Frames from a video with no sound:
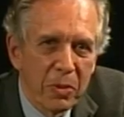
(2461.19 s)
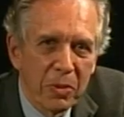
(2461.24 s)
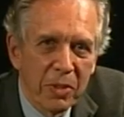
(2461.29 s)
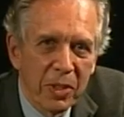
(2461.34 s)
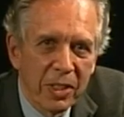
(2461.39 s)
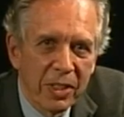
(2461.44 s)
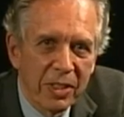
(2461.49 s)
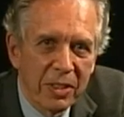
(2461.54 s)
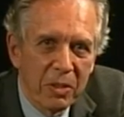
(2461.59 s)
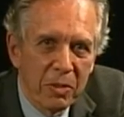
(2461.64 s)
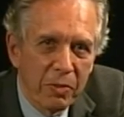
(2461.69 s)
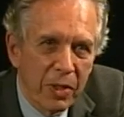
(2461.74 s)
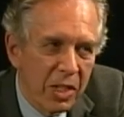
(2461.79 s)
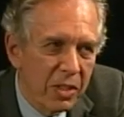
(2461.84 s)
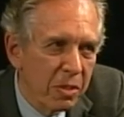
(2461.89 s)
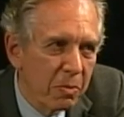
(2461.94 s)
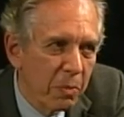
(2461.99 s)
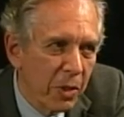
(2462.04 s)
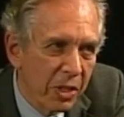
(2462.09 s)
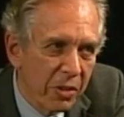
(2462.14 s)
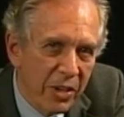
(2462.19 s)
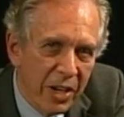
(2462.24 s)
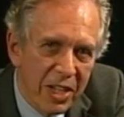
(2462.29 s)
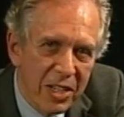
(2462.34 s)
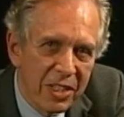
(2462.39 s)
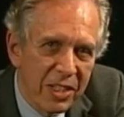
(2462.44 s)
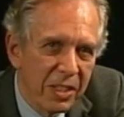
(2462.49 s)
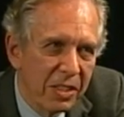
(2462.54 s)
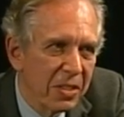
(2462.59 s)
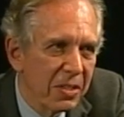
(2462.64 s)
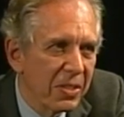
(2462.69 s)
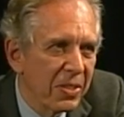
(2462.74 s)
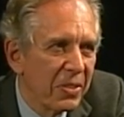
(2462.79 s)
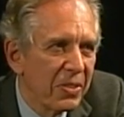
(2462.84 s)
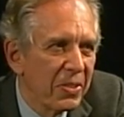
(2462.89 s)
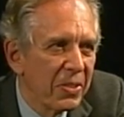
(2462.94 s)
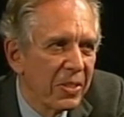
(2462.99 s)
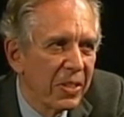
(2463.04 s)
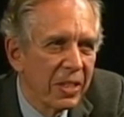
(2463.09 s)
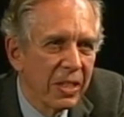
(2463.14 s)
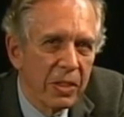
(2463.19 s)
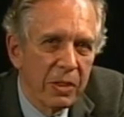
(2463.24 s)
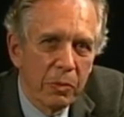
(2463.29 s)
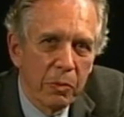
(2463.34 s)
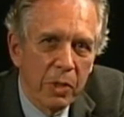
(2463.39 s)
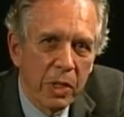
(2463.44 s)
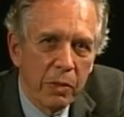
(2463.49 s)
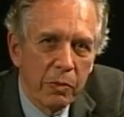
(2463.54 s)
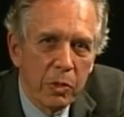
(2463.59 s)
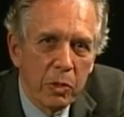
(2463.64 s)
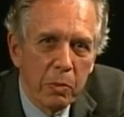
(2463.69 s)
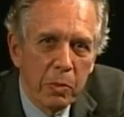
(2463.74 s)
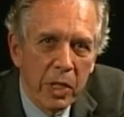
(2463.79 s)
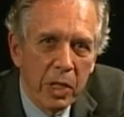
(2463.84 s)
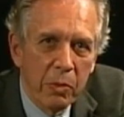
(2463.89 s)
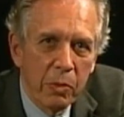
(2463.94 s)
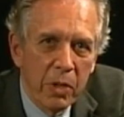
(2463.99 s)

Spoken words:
you think you've got some better ideas, or whatever you may